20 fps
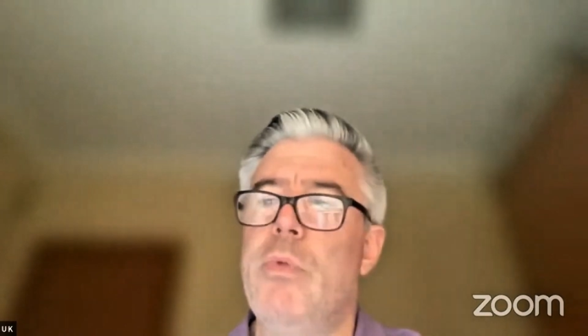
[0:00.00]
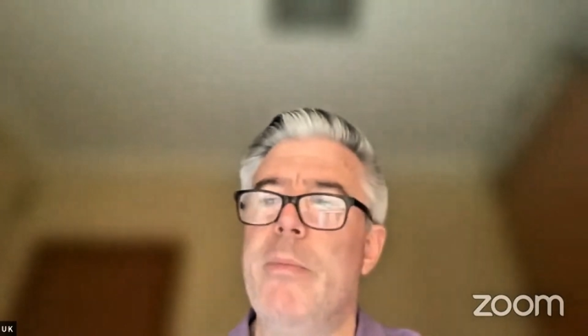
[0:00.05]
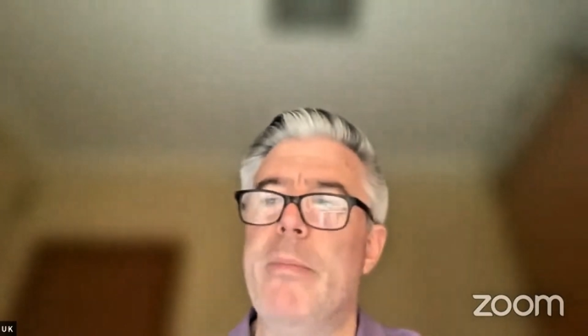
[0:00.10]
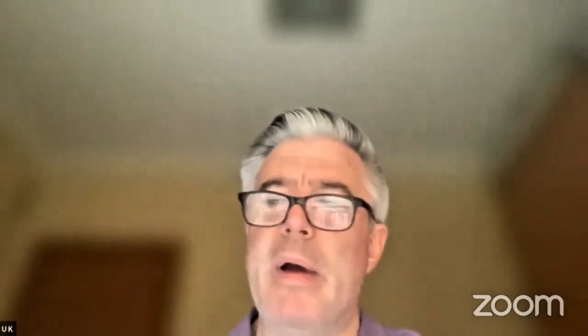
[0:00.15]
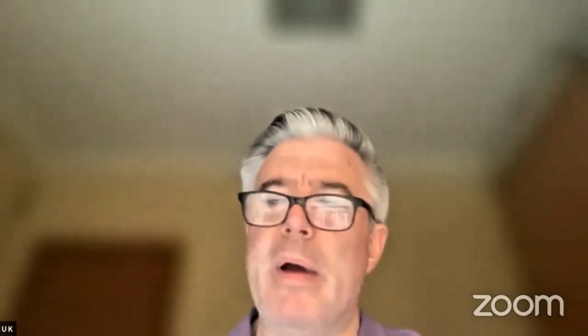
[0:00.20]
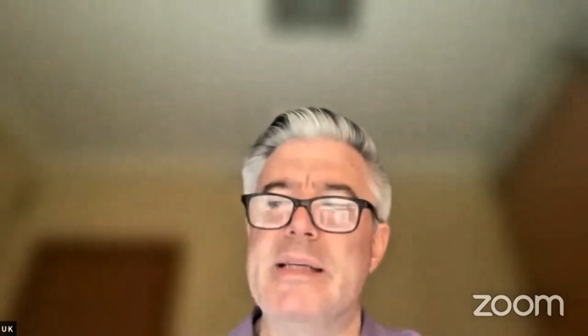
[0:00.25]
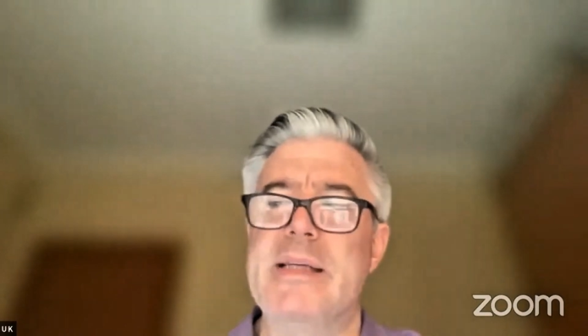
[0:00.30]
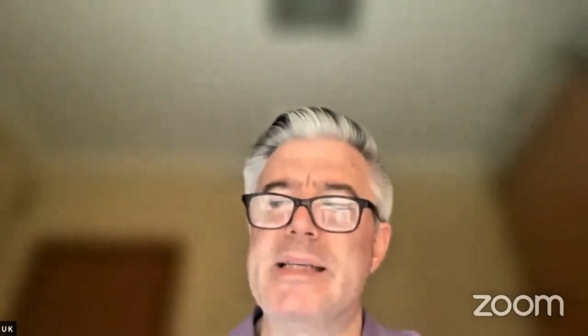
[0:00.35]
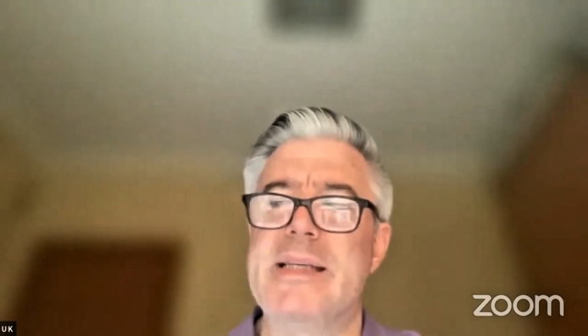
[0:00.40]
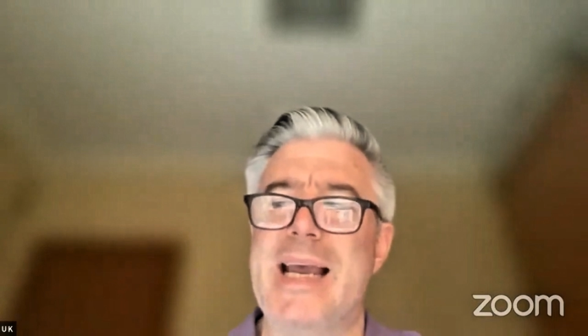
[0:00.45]
we
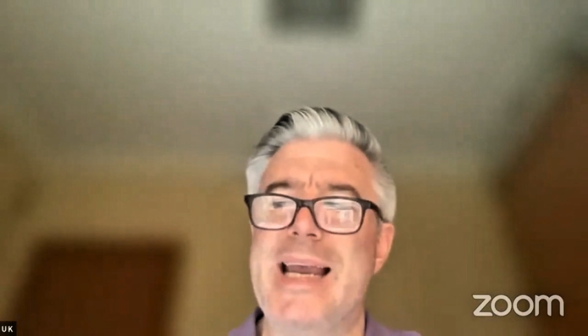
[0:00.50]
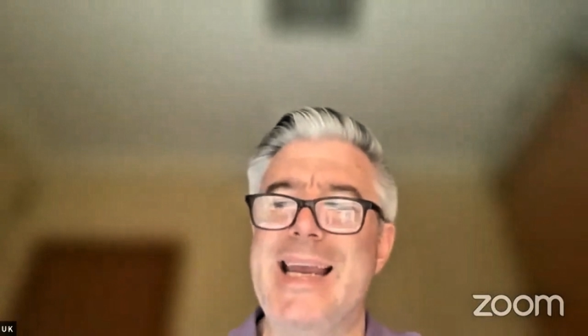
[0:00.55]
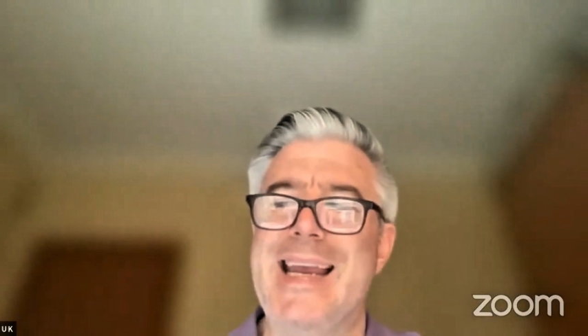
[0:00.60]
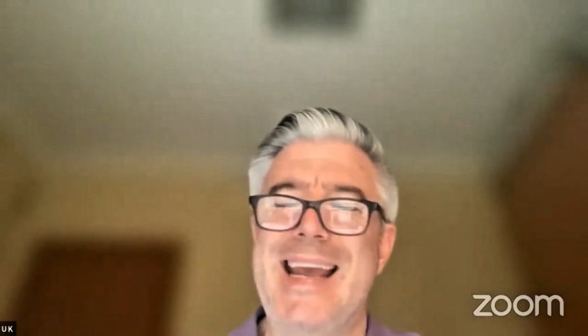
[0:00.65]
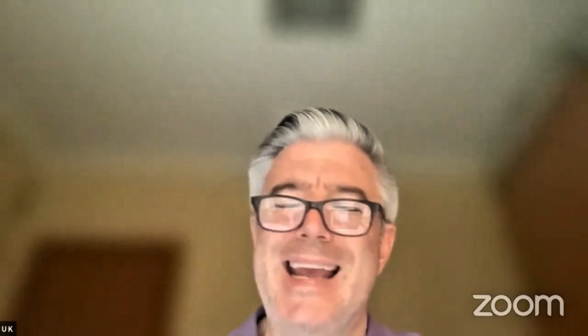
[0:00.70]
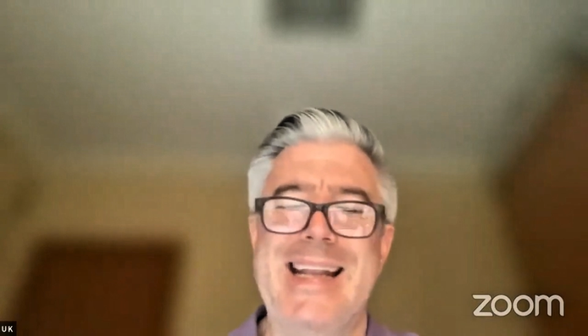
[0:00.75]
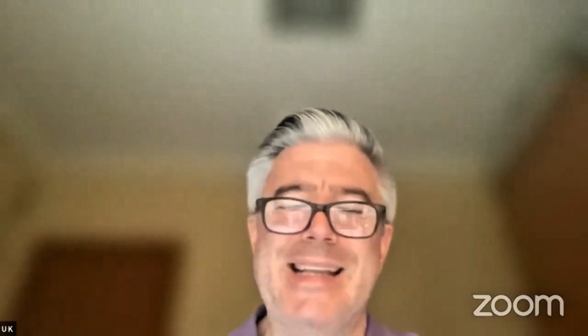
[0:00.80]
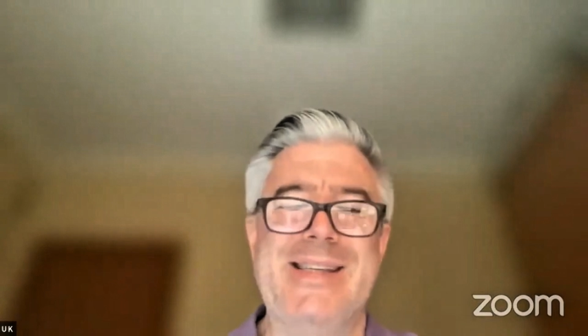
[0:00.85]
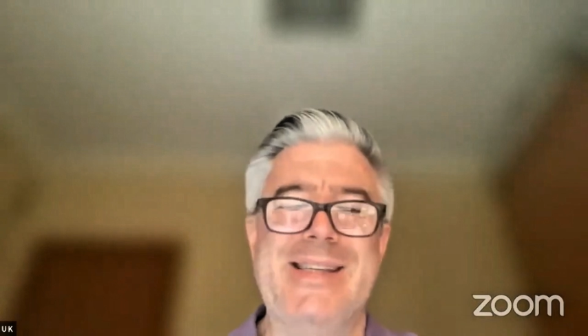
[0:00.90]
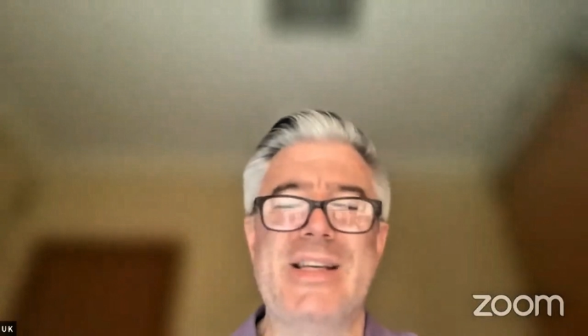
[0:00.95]
might say
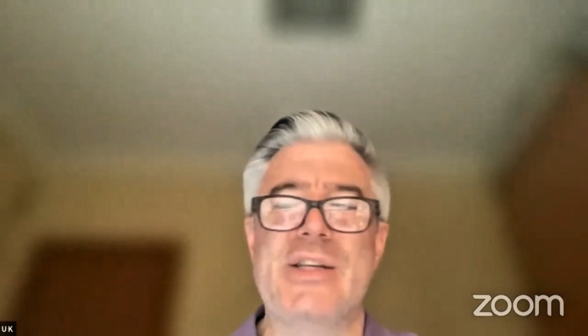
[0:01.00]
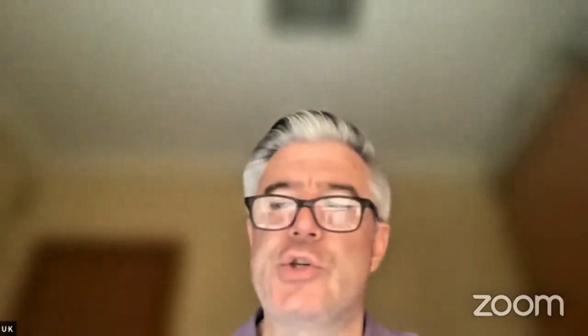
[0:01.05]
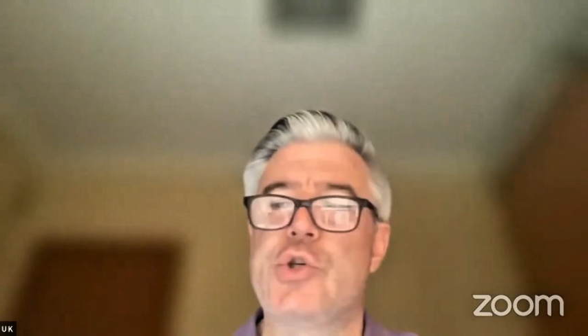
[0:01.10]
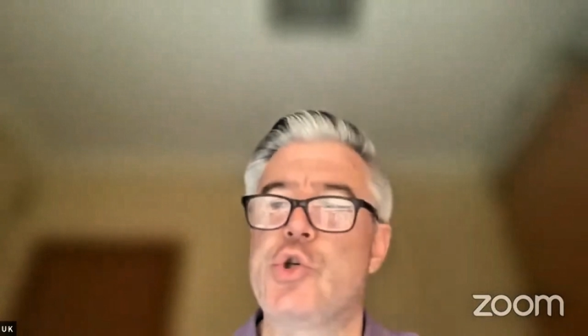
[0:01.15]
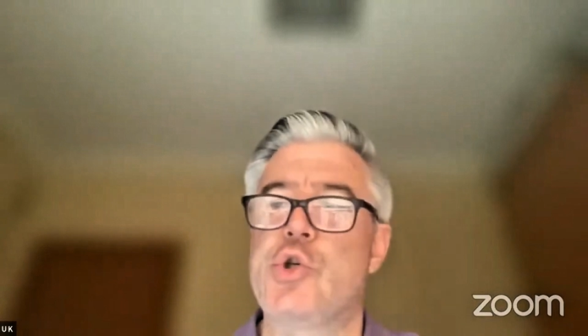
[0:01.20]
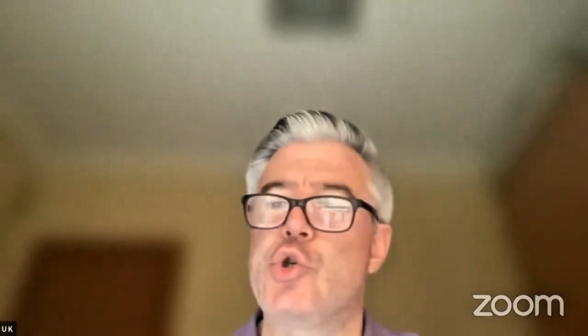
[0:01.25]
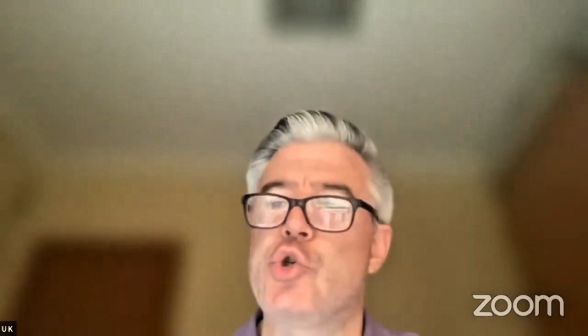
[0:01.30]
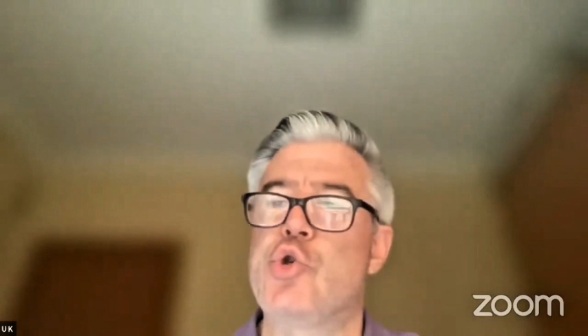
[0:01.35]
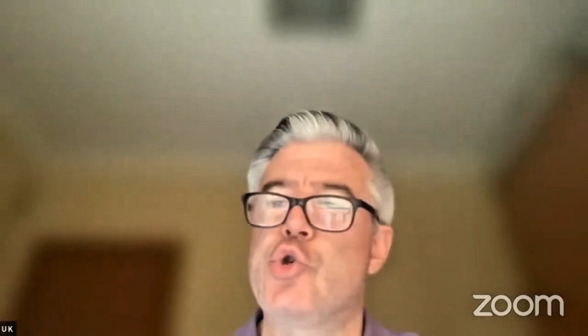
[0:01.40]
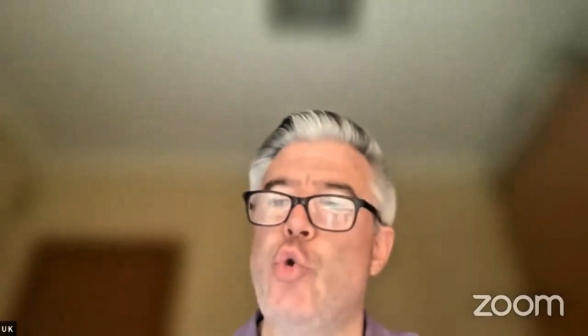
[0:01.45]
it's
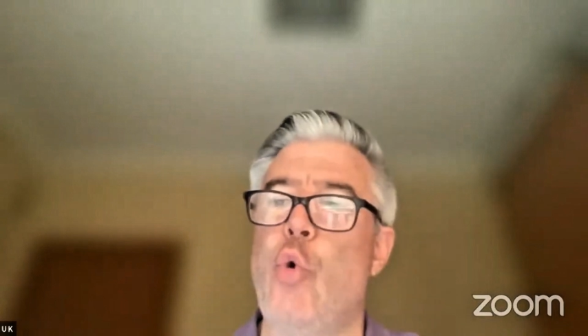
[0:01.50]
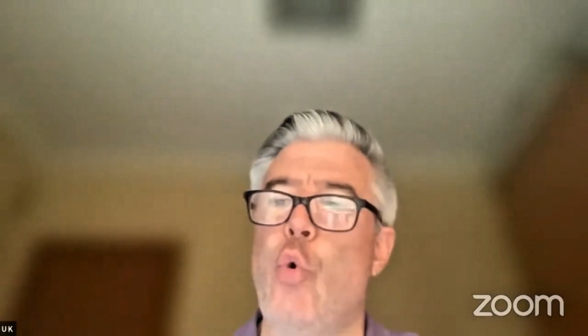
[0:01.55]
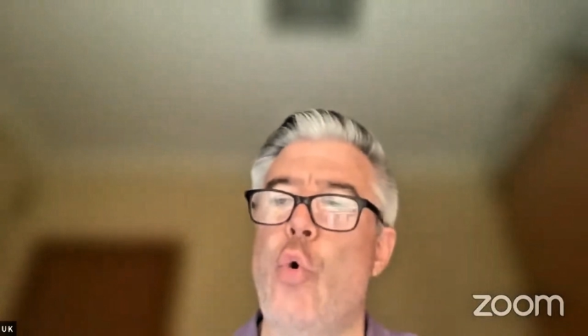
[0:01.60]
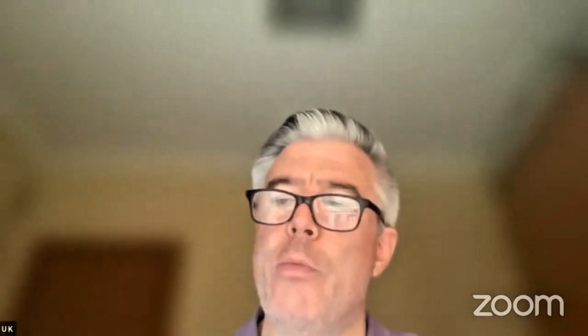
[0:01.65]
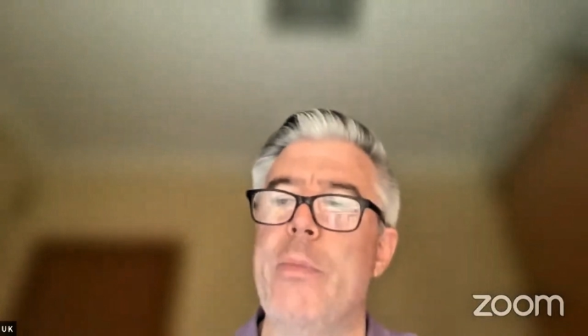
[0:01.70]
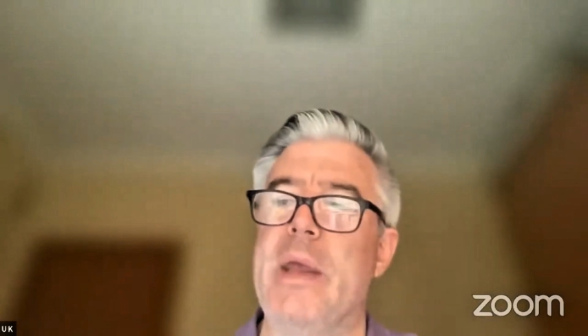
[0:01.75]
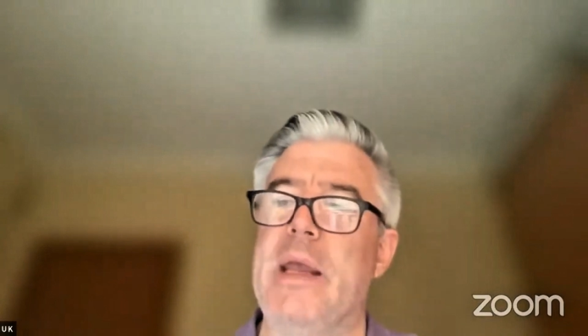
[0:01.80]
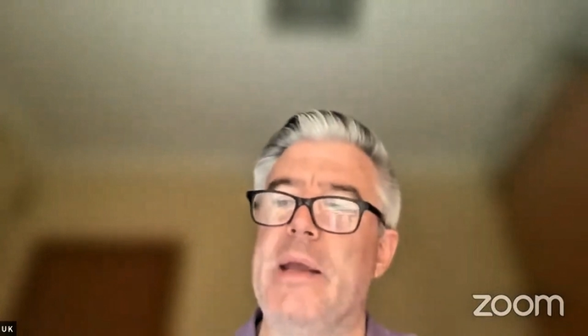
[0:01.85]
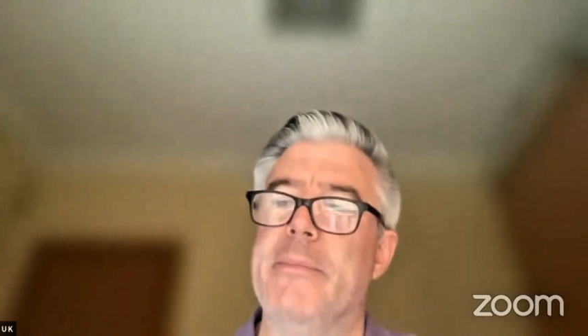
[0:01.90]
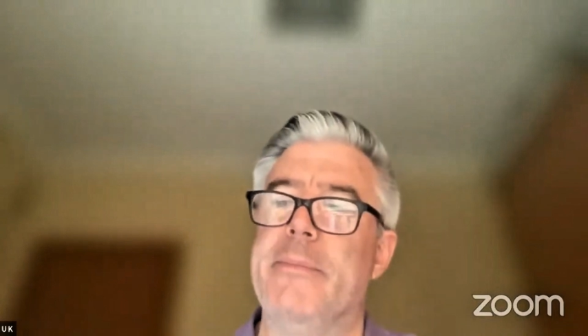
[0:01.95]

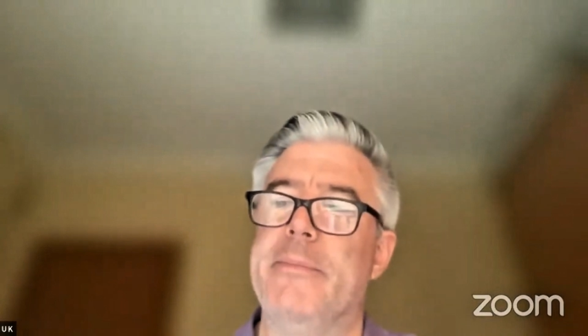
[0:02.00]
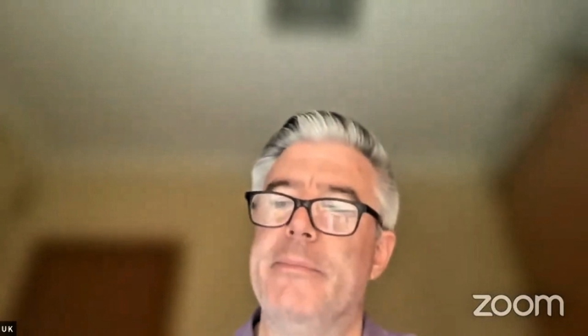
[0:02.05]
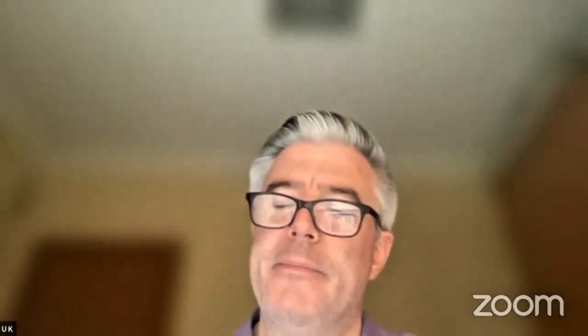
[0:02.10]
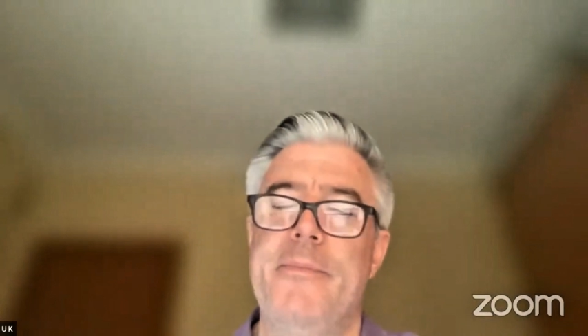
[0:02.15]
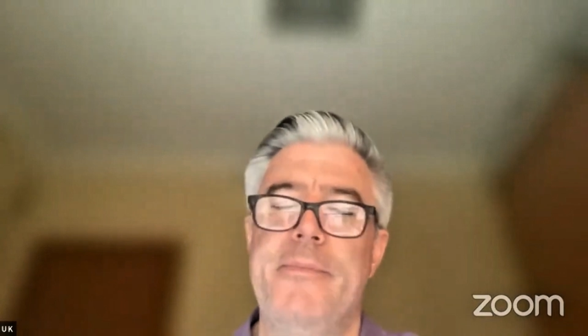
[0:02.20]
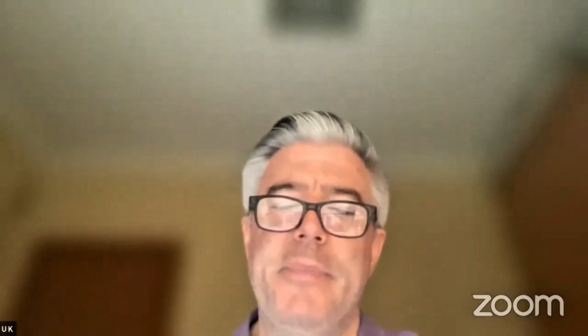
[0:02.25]
stormy.